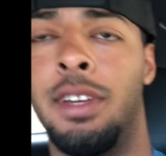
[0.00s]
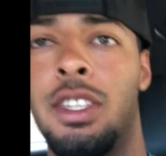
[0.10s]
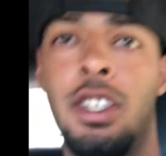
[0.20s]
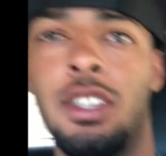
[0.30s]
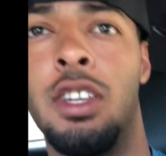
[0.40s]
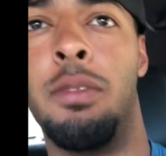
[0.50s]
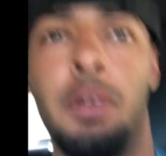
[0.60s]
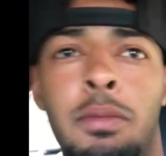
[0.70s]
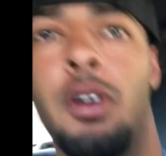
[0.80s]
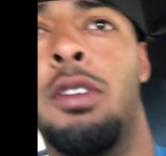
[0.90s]
It's easy to
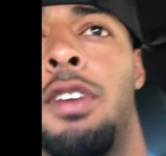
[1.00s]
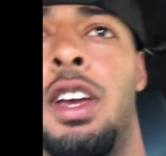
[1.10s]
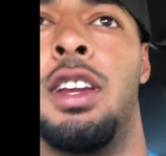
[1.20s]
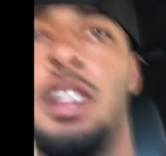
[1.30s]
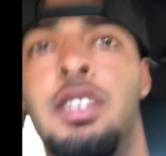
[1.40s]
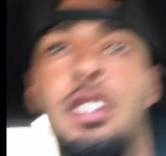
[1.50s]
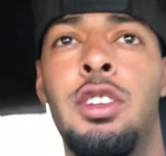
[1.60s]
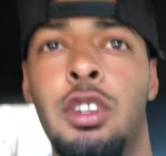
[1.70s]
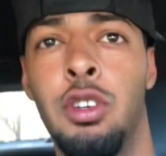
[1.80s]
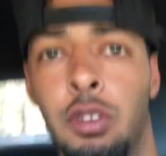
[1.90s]
be motivated to
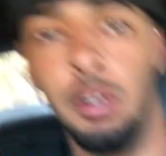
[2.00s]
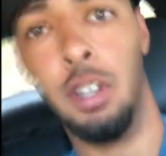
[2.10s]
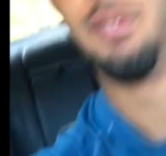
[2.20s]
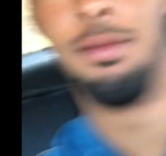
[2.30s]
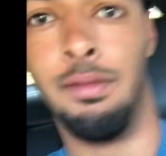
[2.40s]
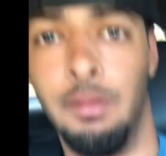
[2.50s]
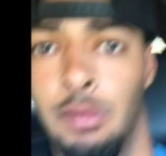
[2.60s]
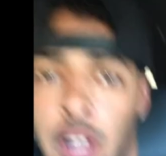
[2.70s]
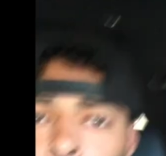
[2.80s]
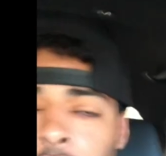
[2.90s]
do
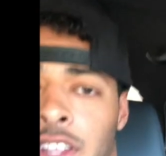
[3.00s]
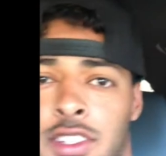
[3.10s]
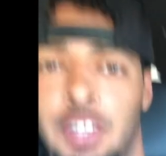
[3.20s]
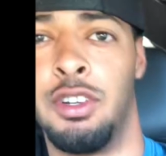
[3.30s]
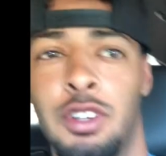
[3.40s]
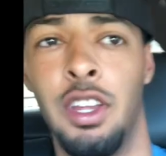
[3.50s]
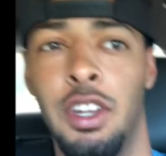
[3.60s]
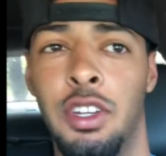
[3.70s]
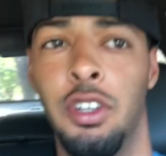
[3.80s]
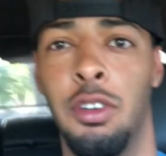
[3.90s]
whatever it is that you're trying
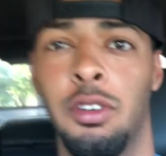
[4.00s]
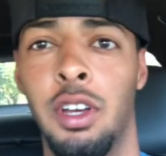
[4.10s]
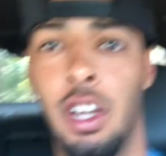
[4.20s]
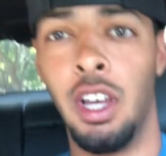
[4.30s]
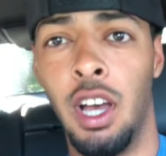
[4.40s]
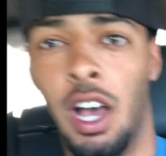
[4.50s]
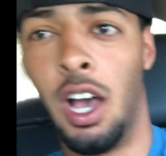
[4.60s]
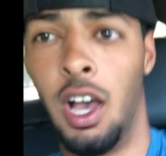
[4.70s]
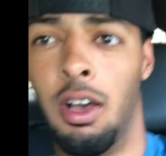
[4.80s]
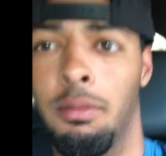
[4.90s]
to do.
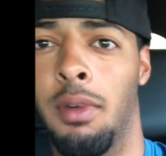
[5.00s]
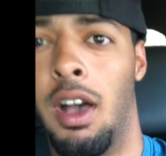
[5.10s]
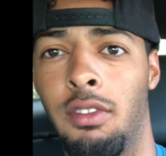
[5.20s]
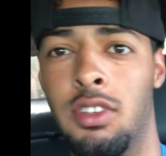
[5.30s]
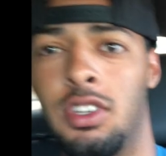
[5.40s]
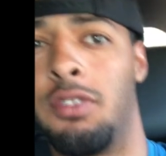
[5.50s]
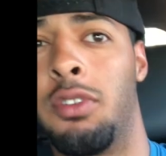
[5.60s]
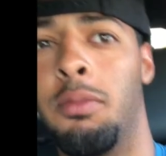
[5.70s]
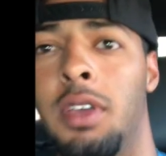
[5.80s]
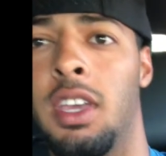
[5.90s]
Obviously
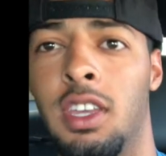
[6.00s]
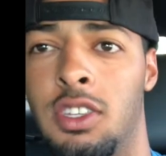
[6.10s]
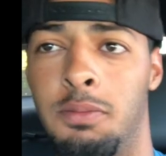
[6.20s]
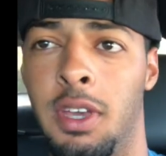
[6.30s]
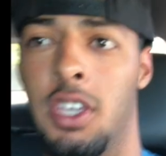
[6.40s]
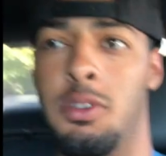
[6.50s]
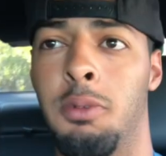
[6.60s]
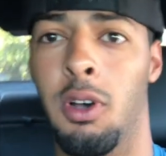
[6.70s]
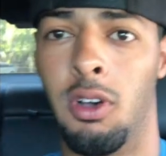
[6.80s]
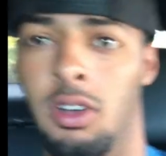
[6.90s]
for me it's
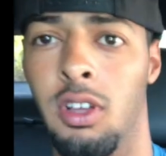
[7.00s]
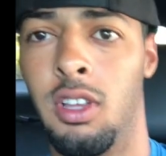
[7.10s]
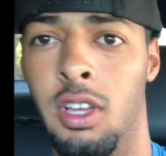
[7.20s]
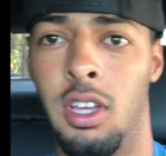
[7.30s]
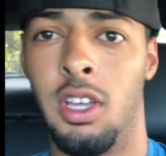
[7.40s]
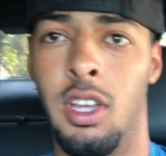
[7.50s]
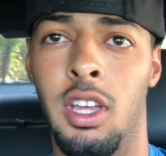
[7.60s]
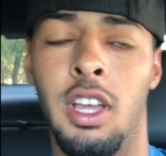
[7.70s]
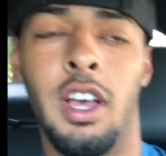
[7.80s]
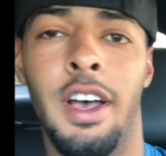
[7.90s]
baseball,
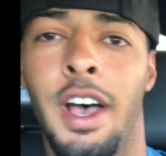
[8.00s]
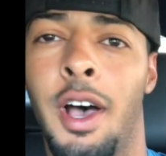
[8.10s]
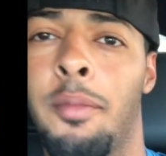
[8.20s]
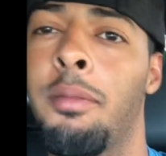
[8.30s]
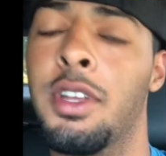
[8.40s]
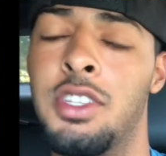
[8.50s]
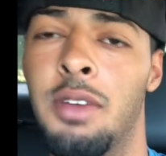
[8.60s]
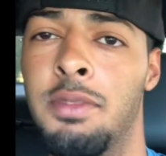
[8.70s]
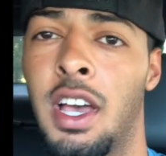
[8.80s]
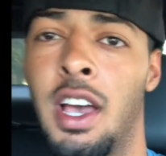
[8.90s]
but
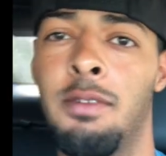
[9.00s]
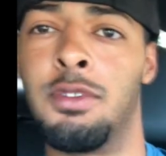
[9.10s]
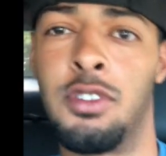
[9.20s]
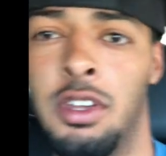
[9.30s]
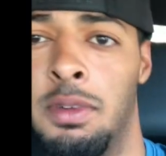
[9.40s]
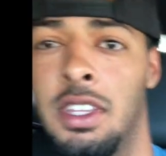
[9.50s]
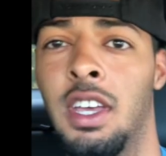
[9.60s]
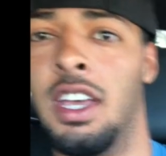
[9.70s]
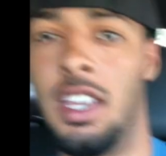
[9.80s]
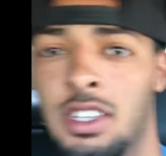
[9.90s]
sometimes there's going to be
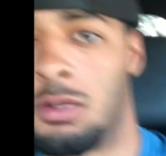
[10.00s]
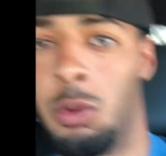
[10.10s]
days